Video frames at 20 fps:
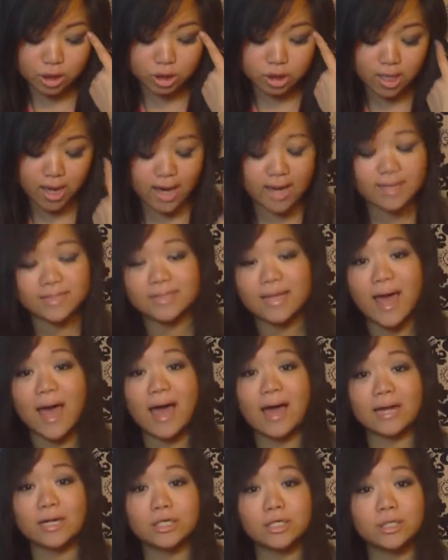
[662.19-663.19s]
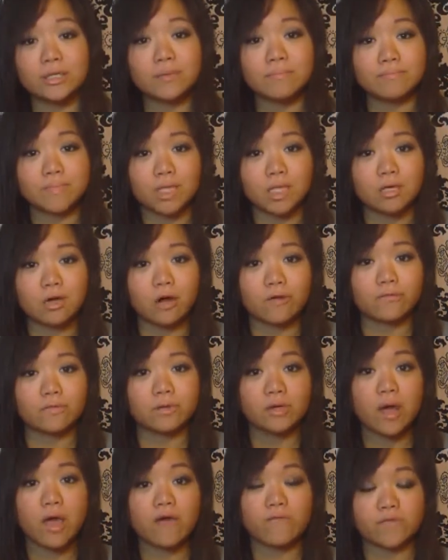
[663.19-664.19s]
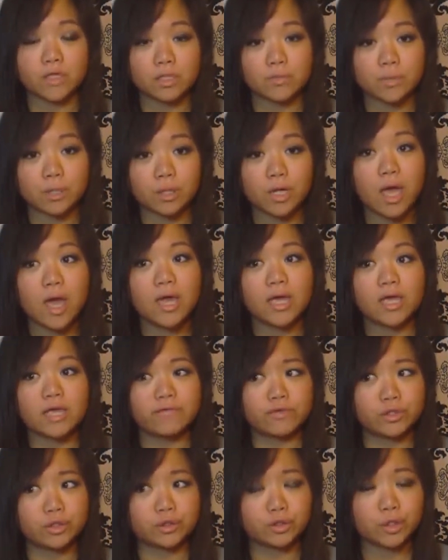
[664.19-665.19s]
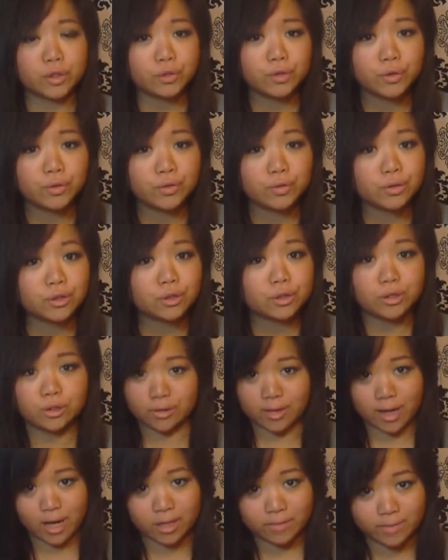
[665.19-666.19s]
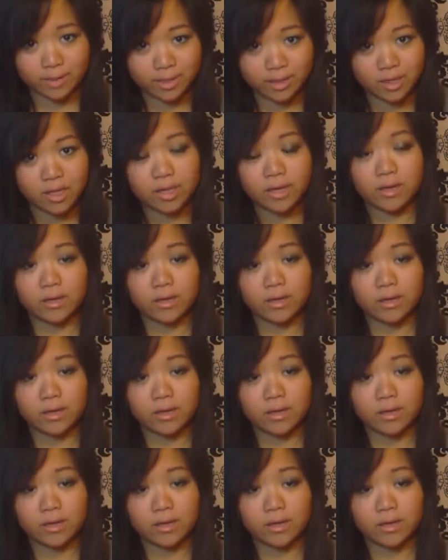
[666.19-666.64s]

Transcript: tries adding me on Facebook. If I don't know you, don't add me.